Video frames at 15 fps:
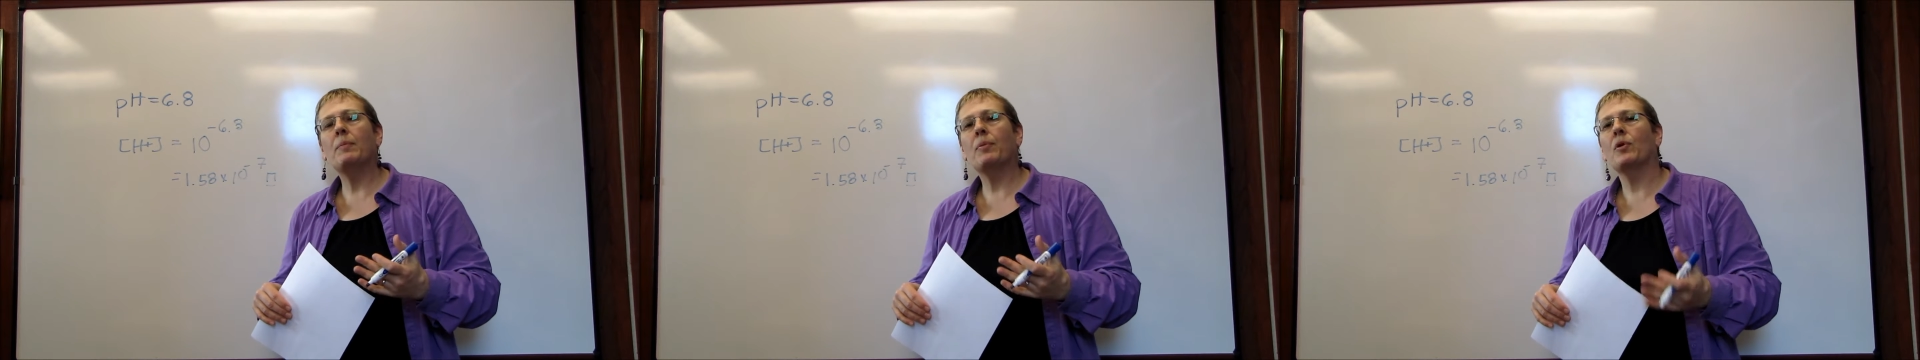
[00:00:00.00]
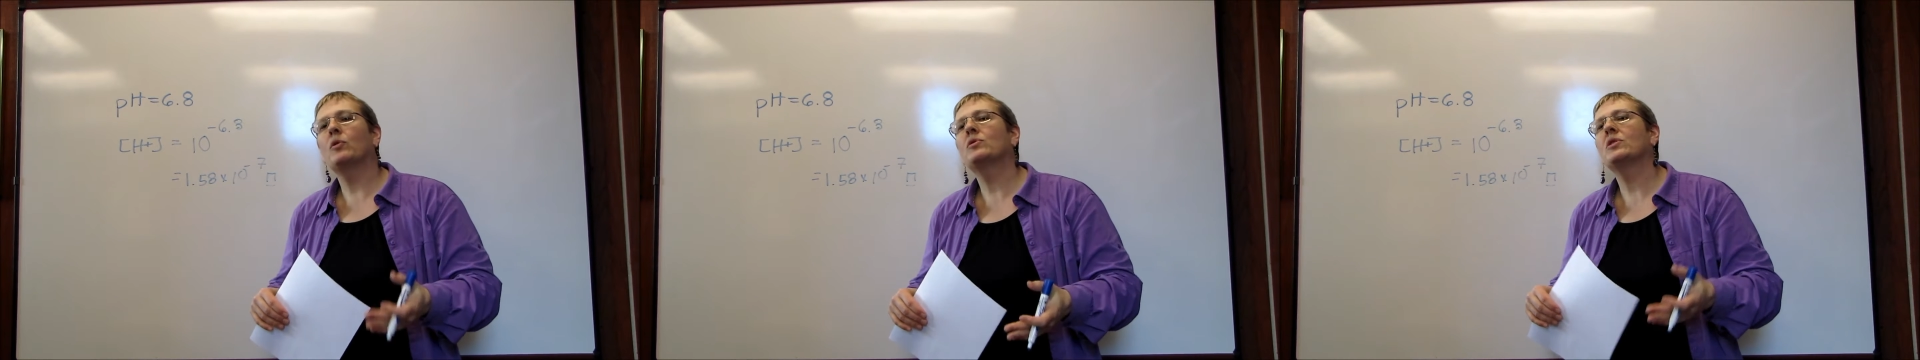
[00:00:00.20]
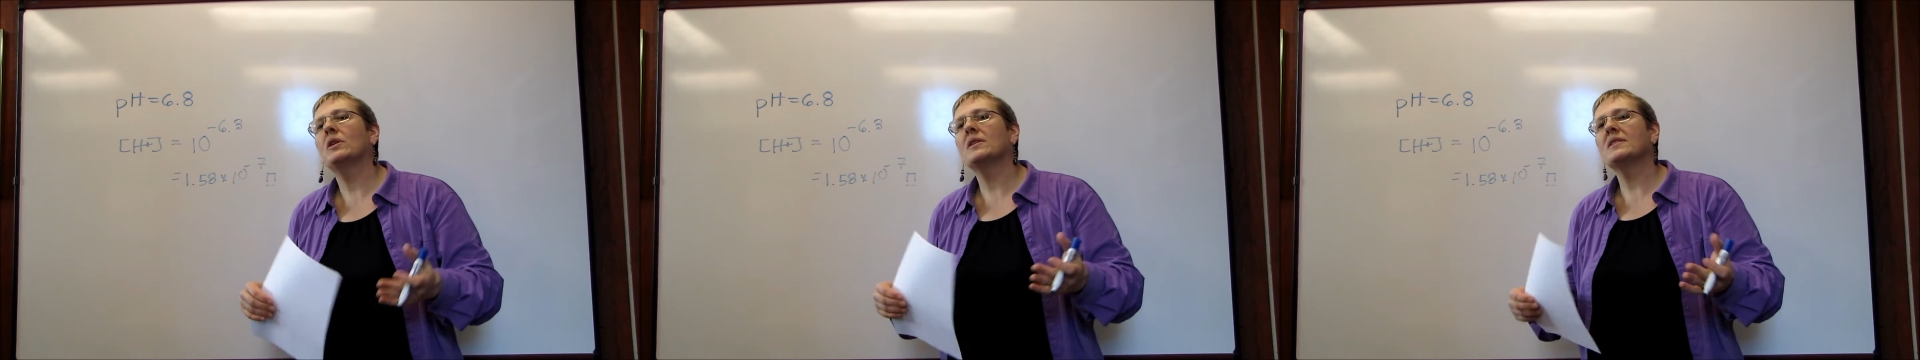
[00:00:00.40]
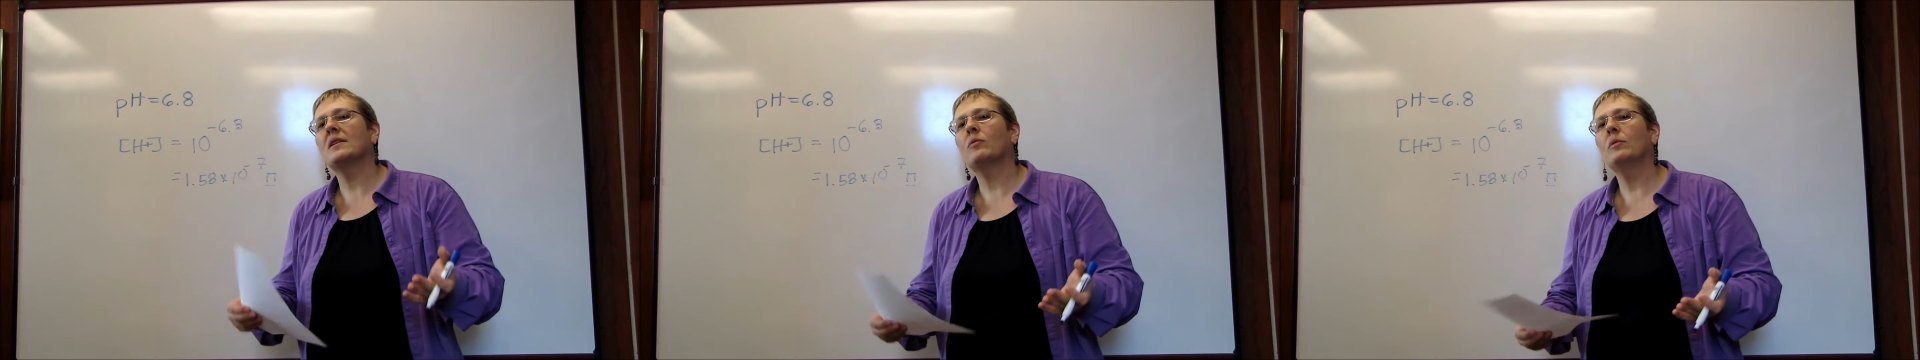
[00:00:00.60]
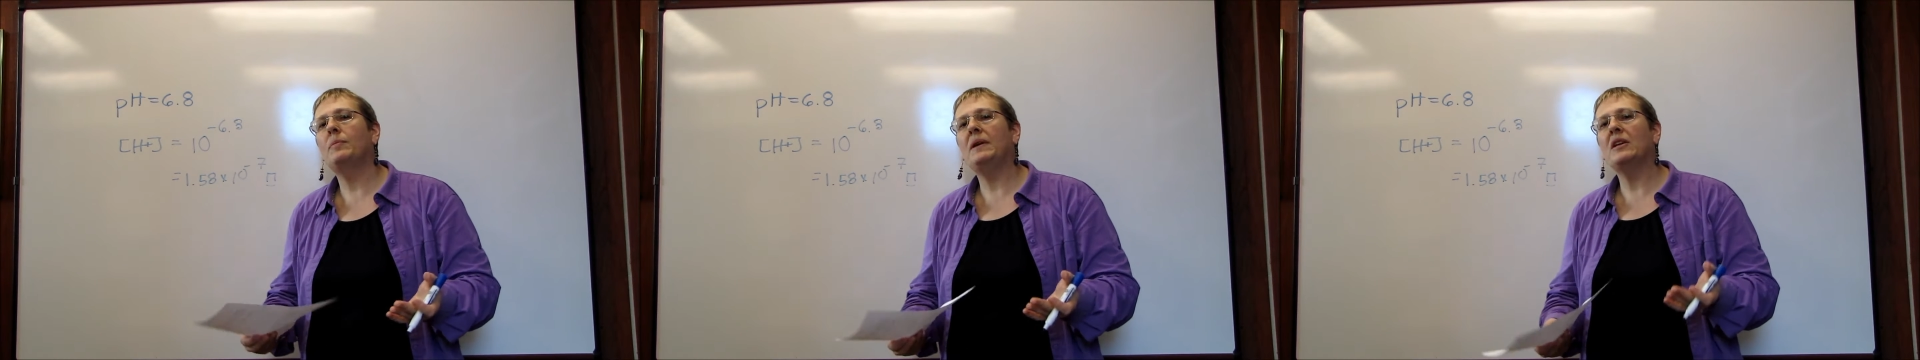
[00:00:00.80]
protons
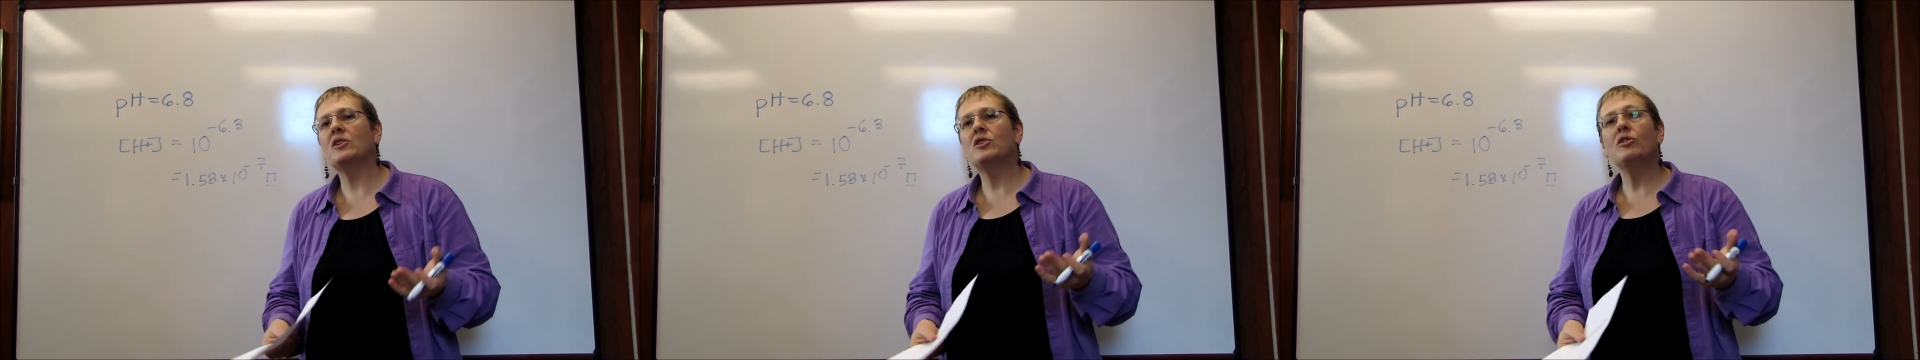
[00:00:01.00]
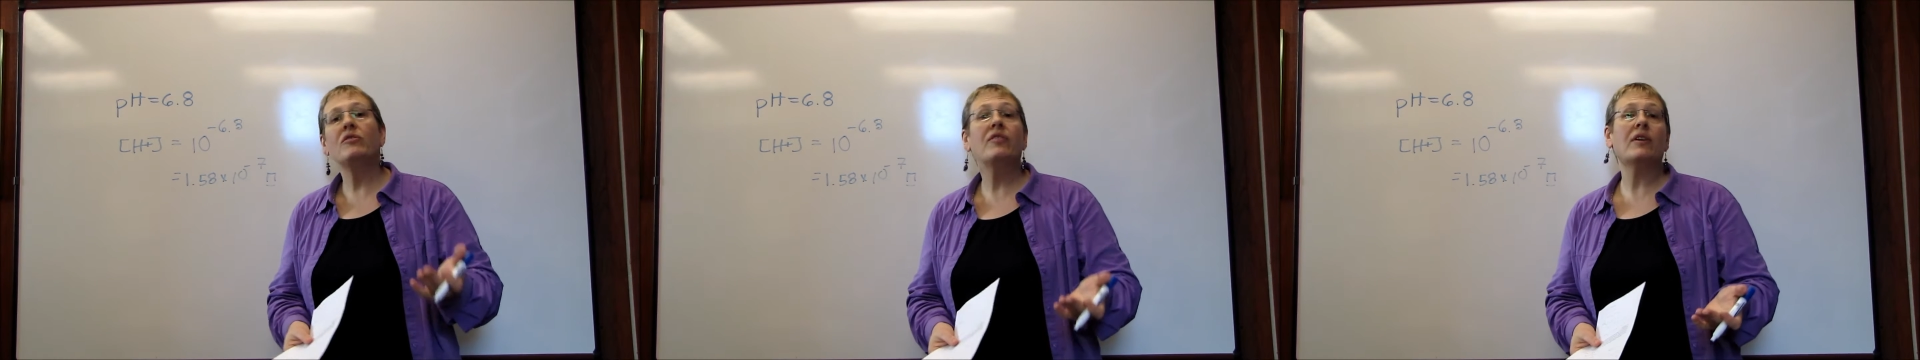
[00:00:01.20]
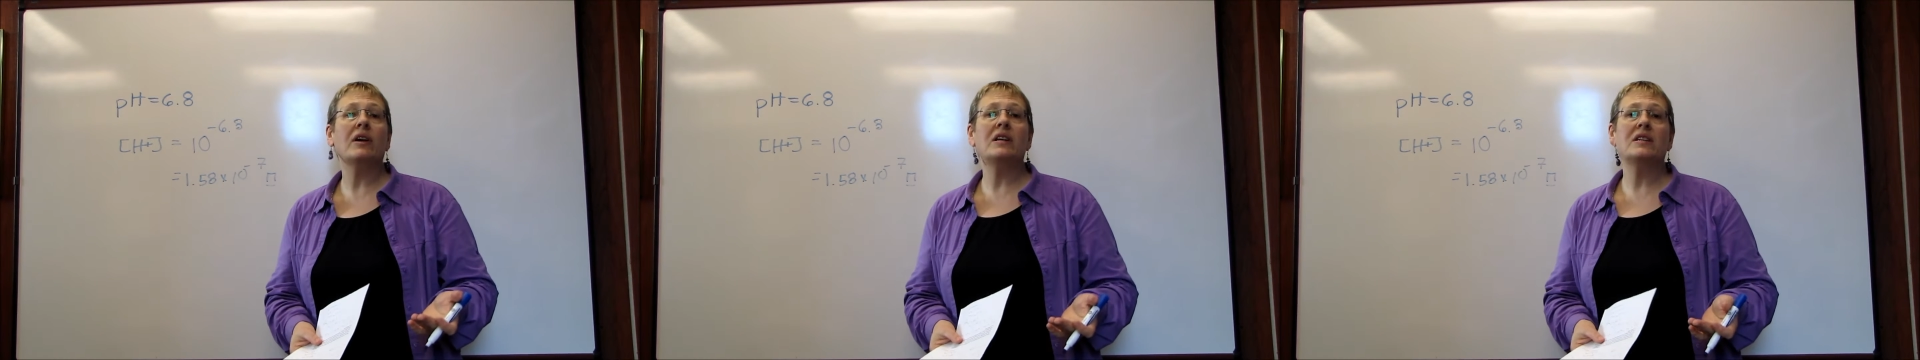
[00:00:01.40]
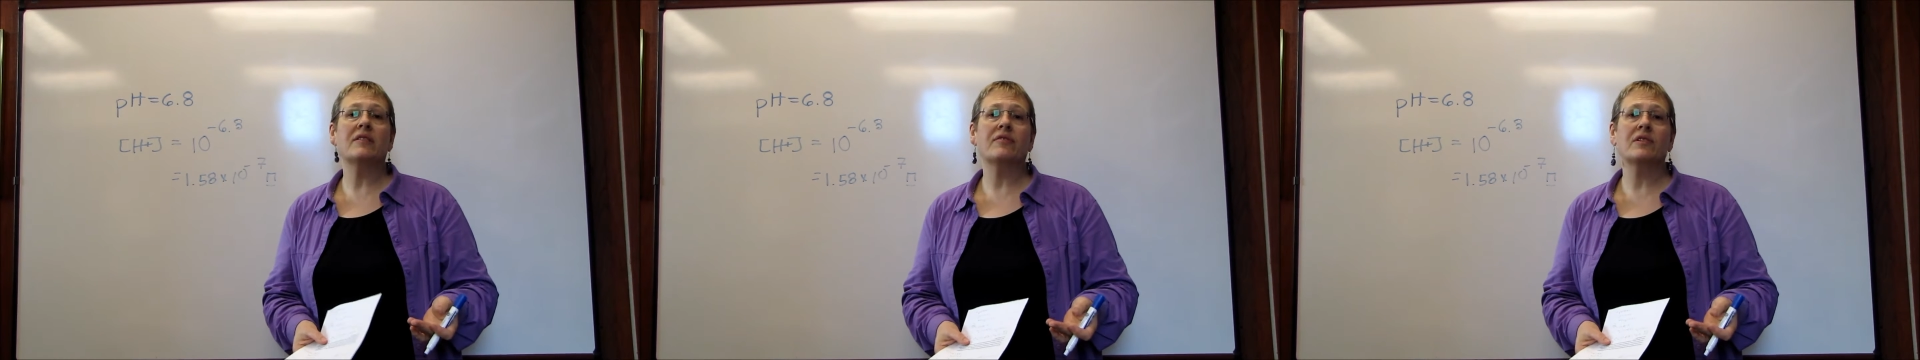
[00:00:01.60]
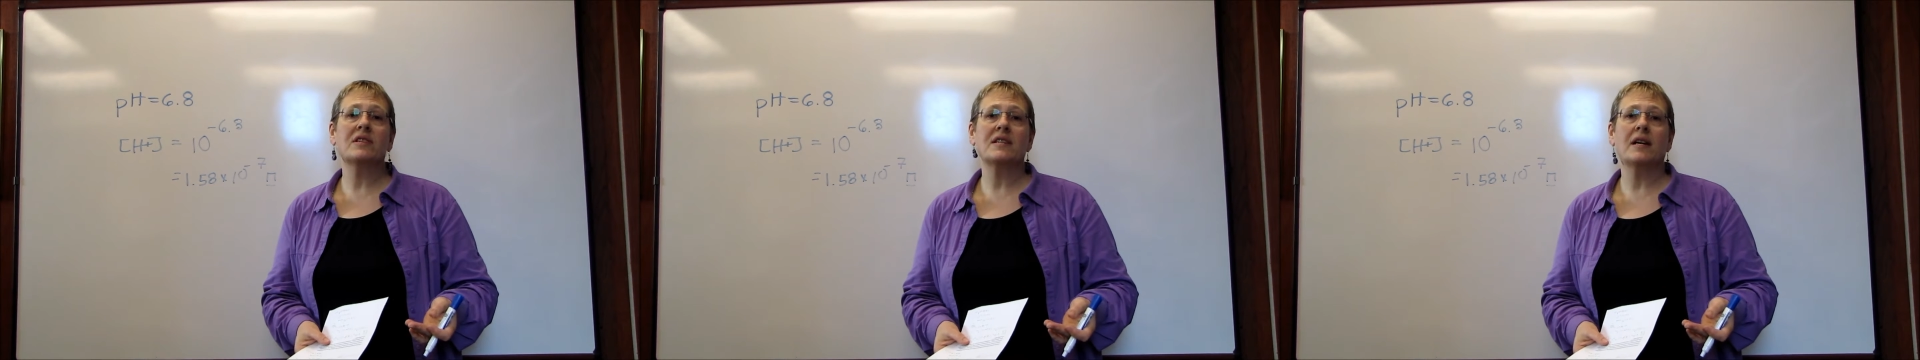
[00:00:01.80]
there would be in two very
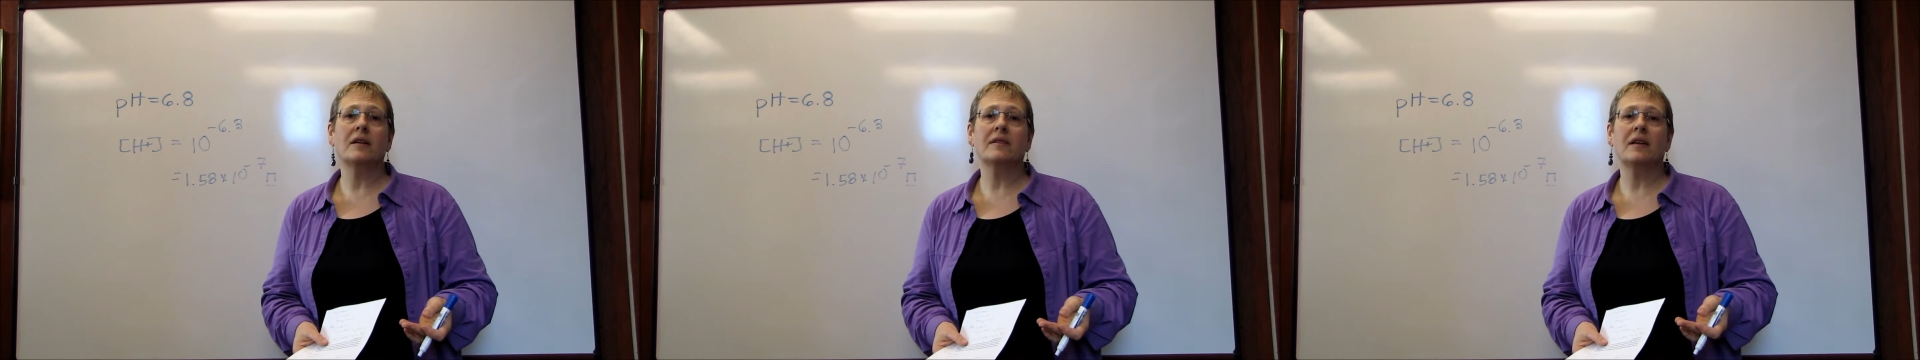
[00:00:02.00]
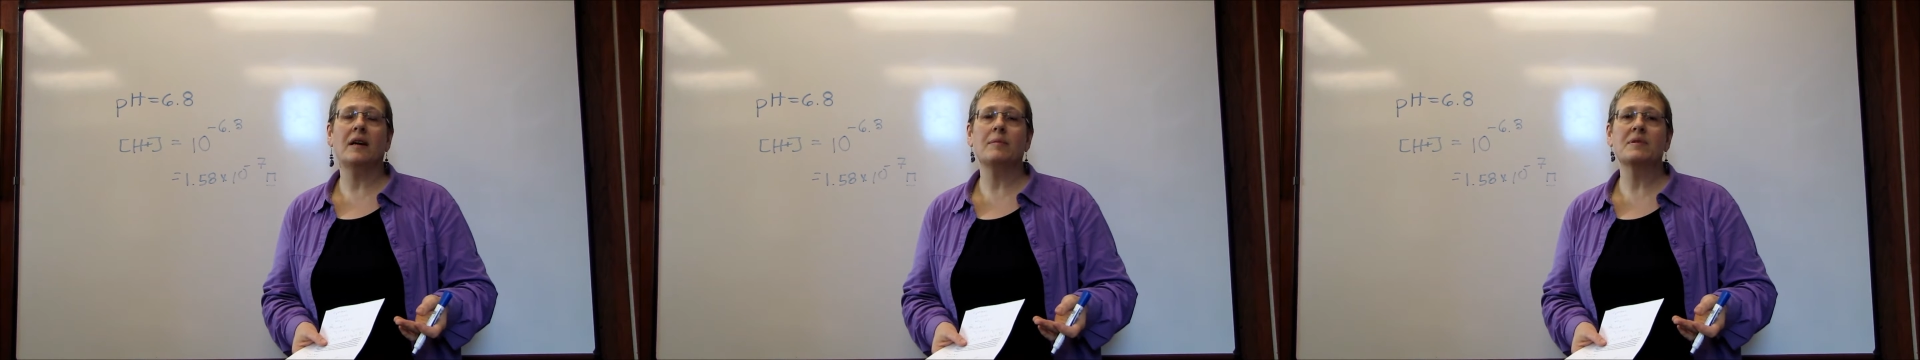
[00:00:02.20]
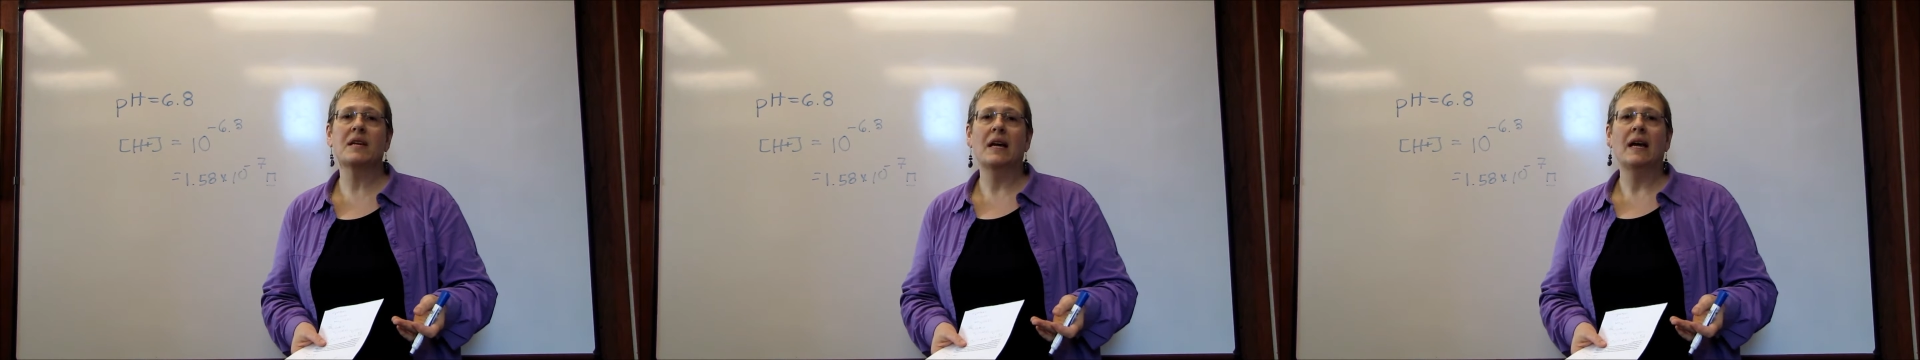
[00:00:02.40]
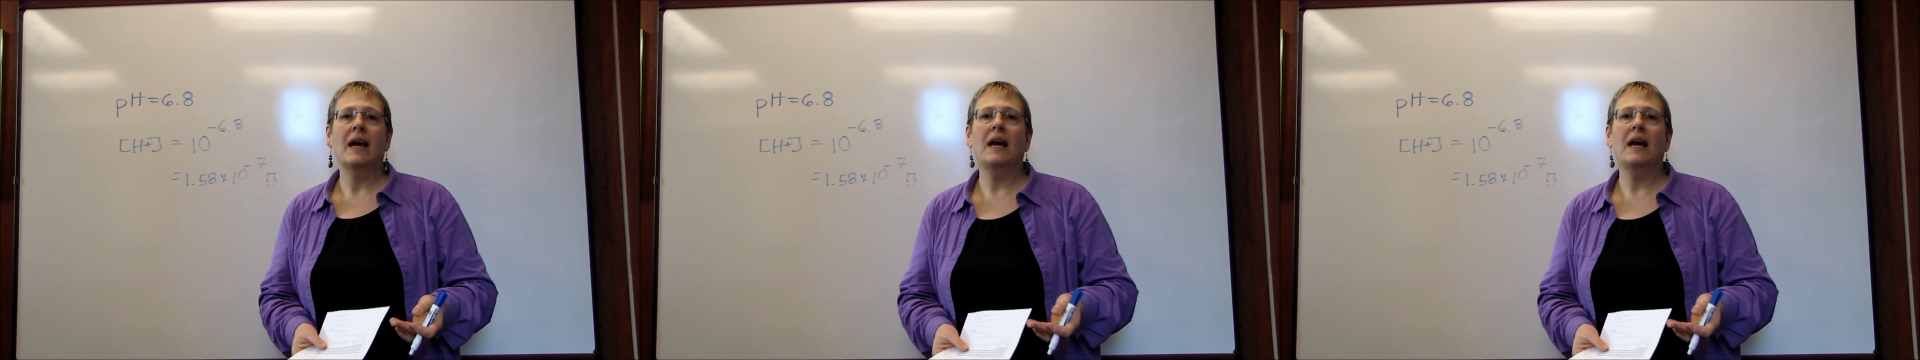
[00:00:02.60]
different cell types.